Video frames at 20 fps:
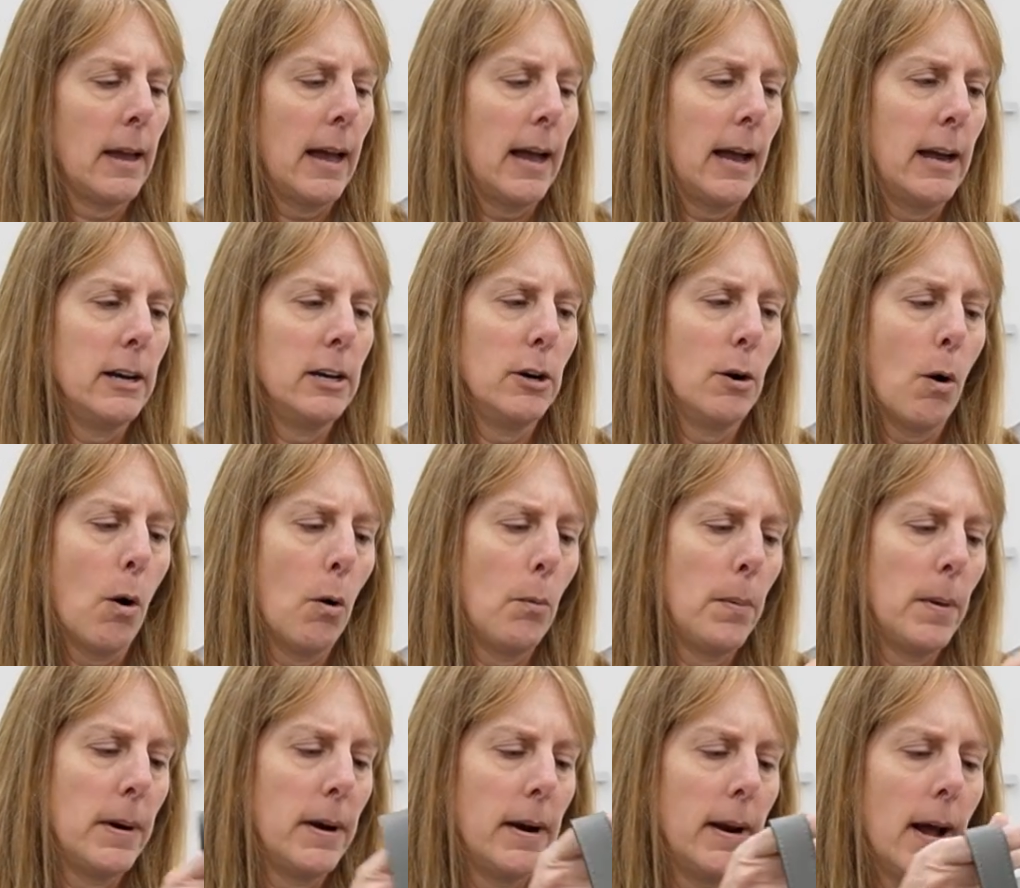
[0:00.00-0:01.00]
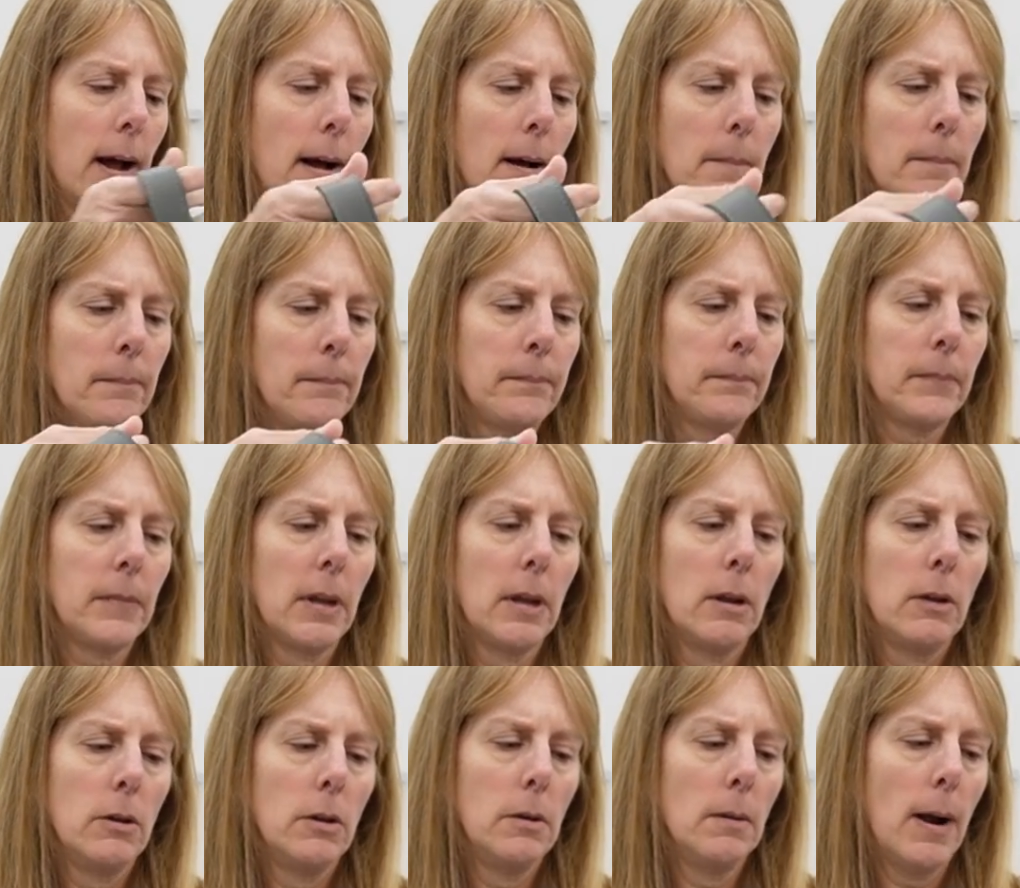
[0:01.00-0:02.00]
and you open it up.
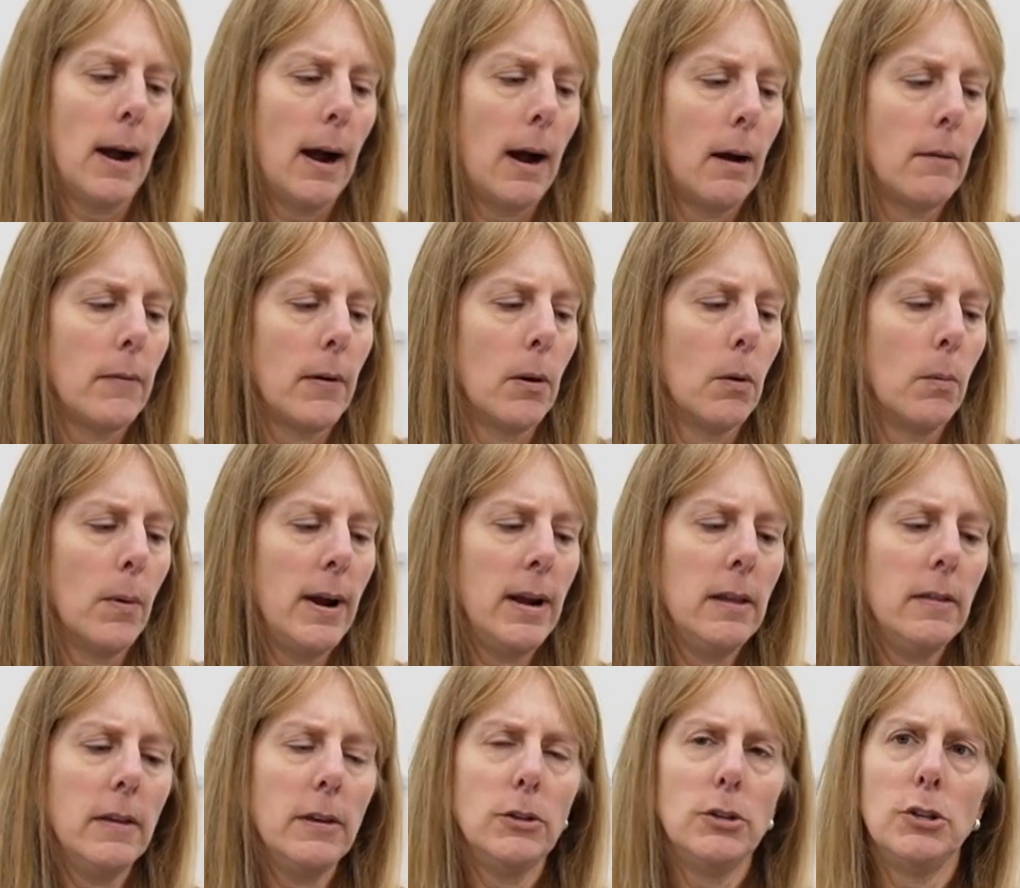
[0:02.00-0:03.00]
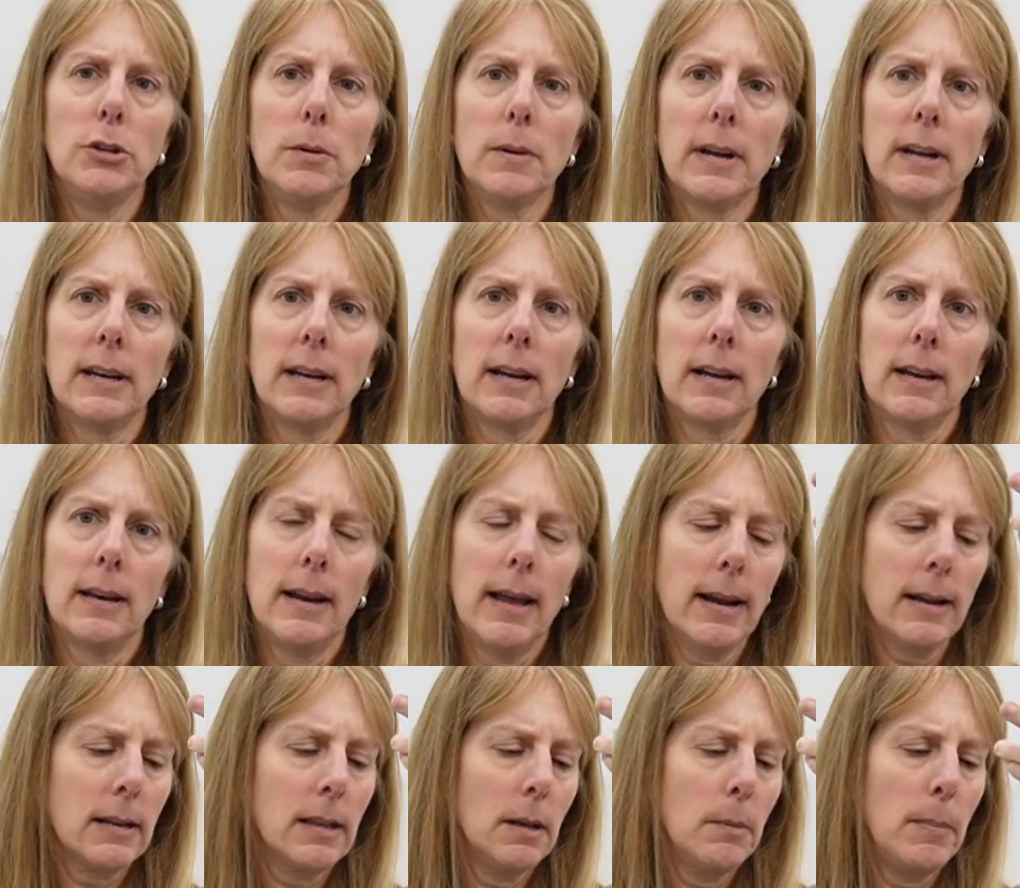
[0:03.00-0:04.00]
You have a way that you can
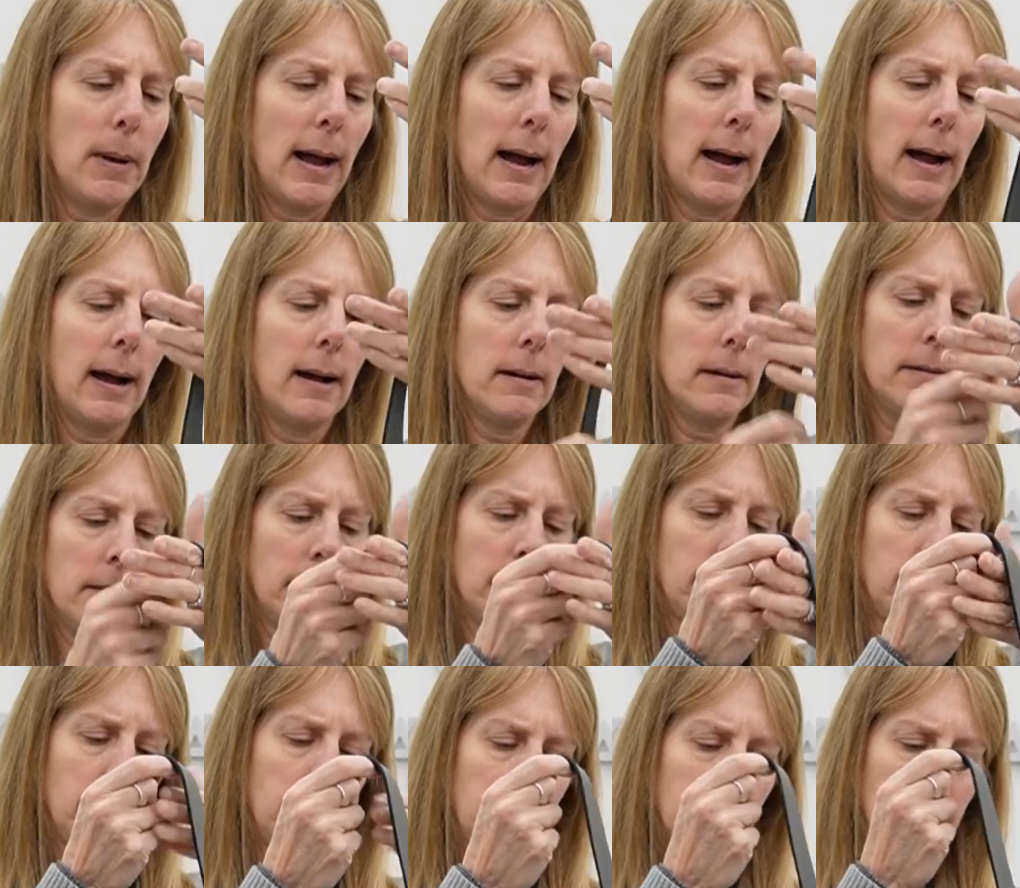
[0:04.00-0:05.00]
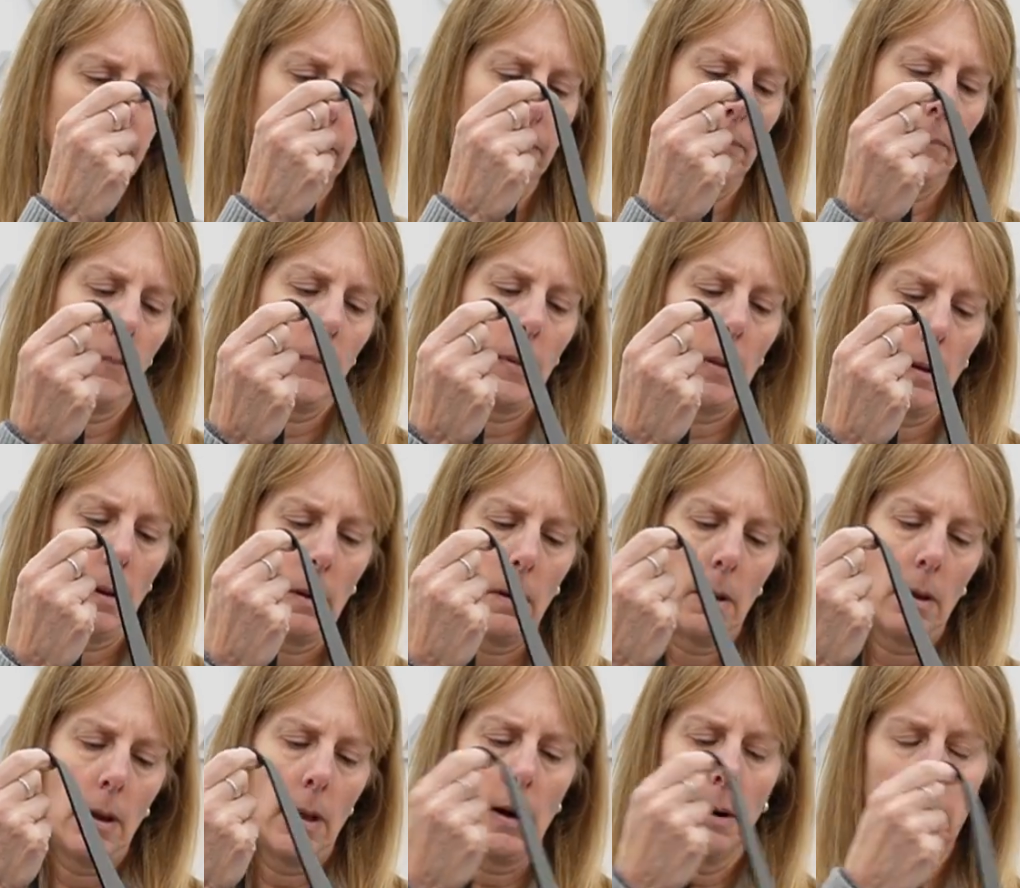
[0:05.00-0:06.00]
connect the bag,
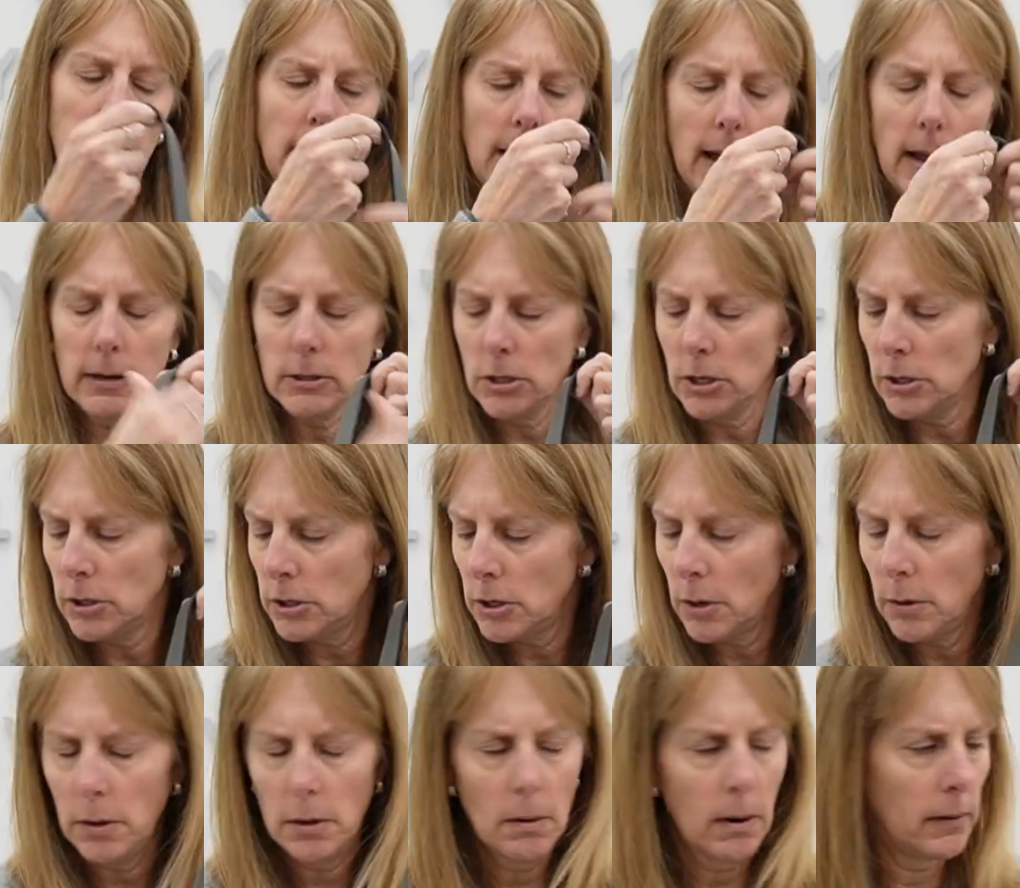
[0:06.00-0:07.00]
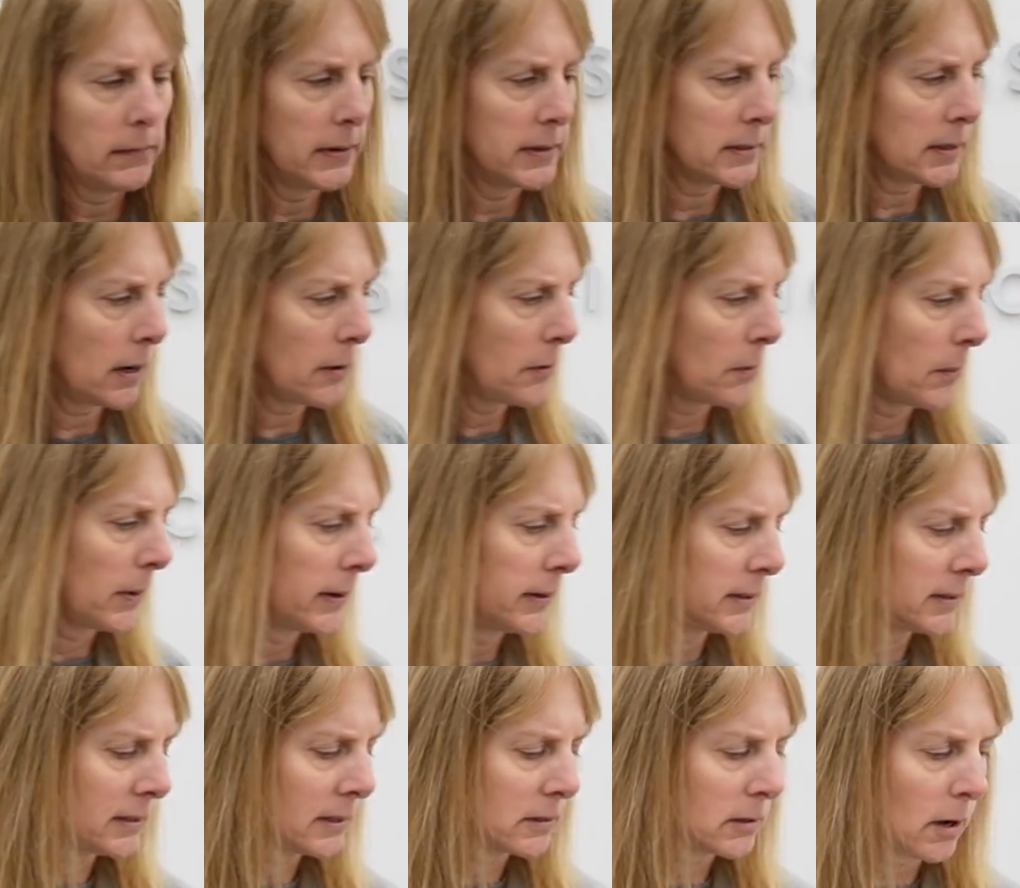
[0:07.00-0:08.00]
and I'm going to actually show you on this other one
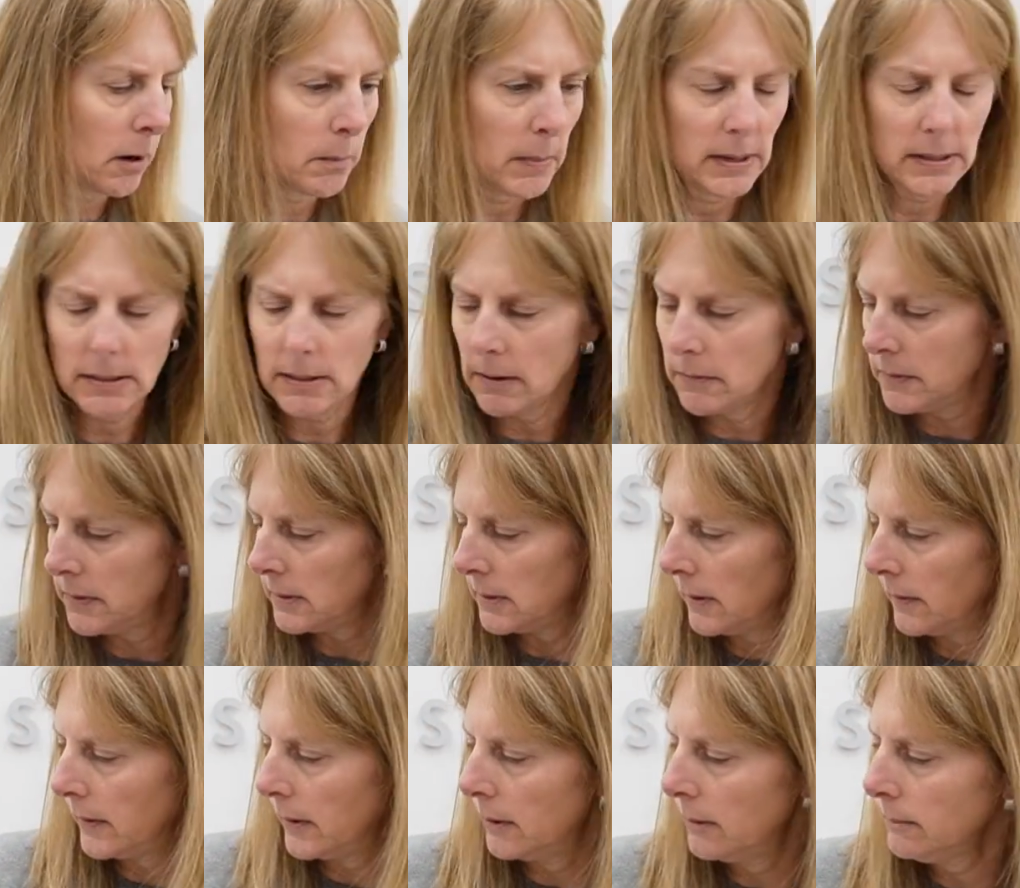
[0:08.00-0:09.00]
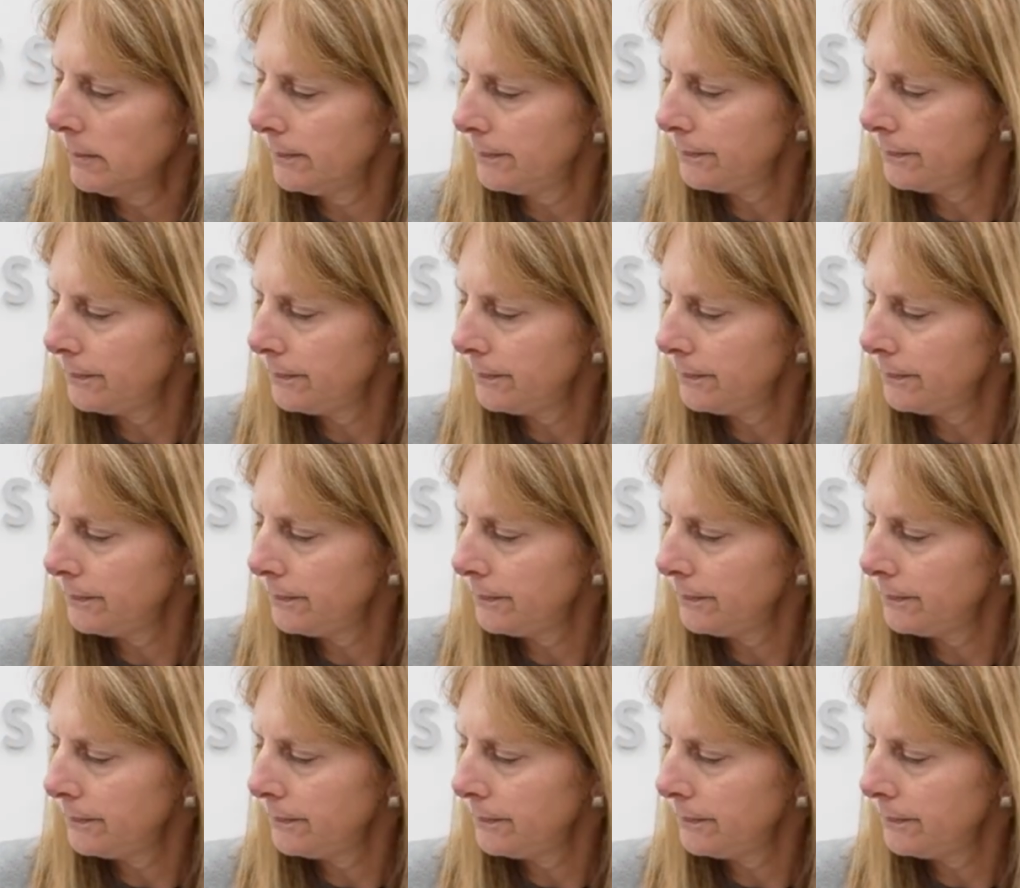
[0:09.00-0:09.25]
since all my stuff is in there.